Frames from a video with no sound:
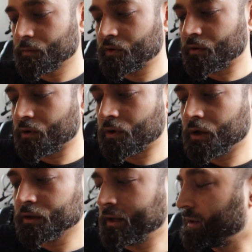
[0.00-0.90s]
So
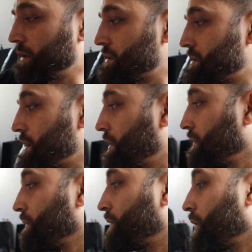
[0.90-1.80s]
I'll let this sit
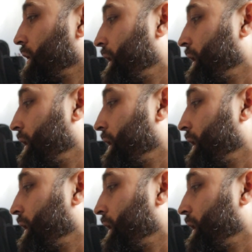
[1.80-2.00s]
for